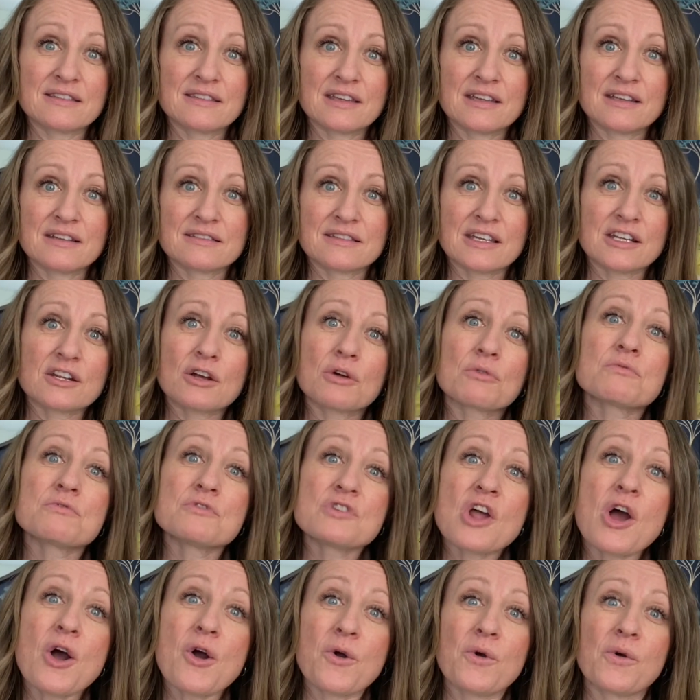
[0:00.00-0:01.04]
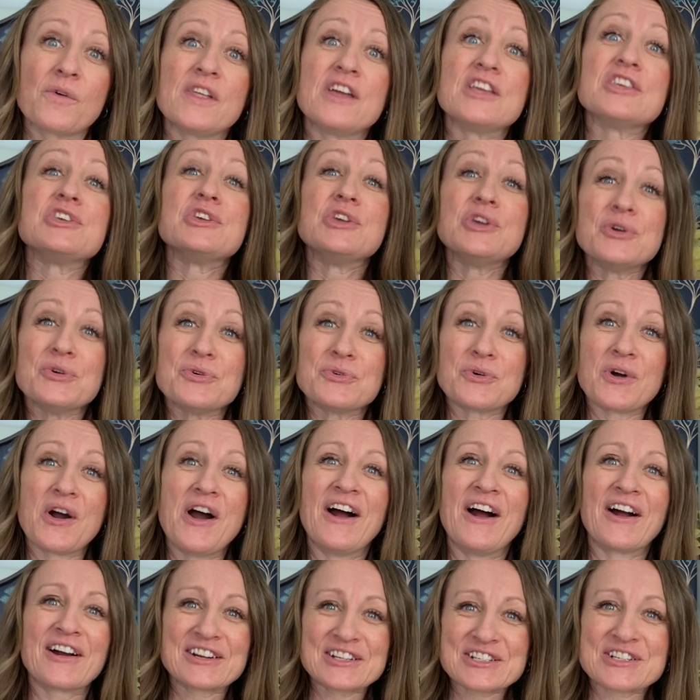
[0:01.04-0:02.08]
They, they don't know that you
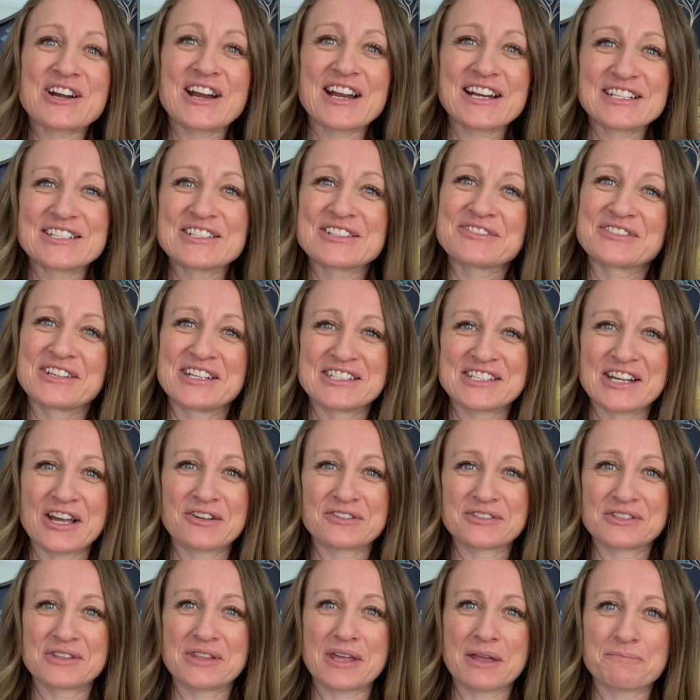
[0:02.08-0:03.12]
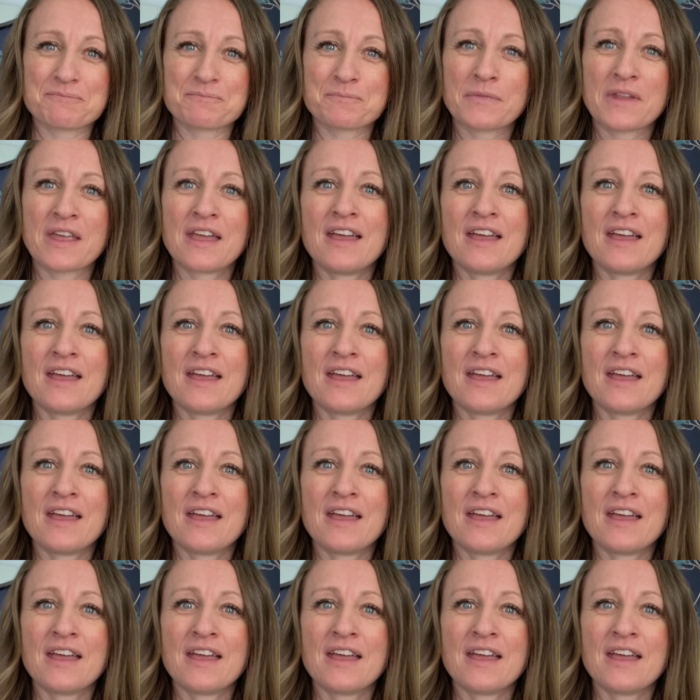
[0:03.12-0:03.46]
are trying to reach out to them.